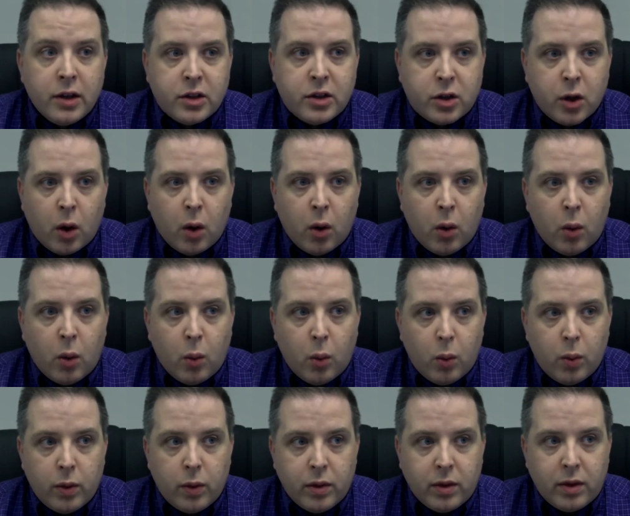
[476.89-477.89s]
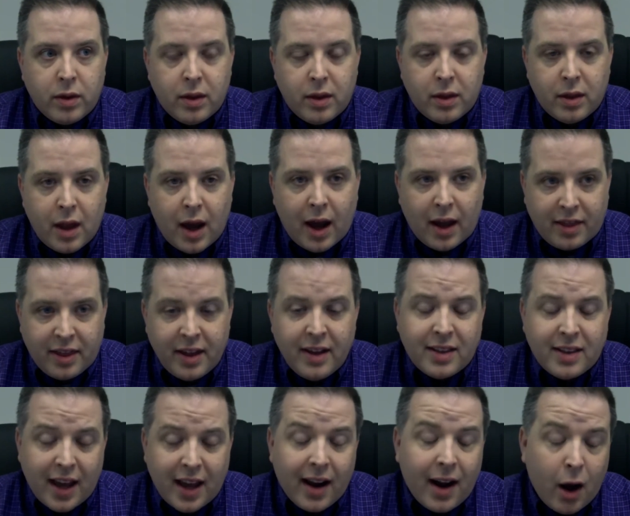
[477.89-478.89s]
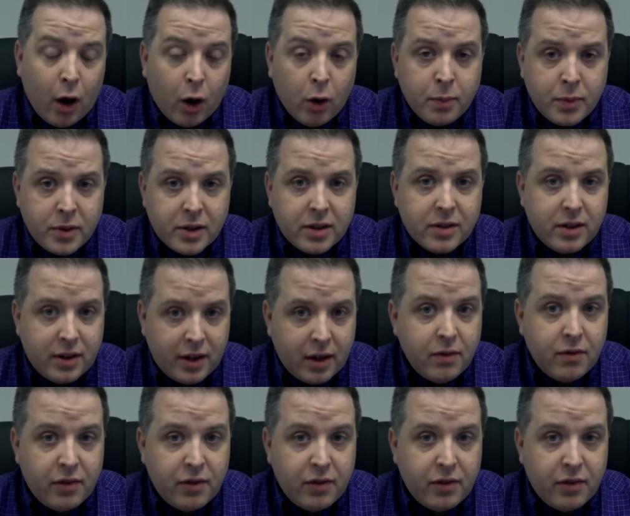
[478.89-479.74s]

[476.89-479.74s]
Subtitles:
So I think that helps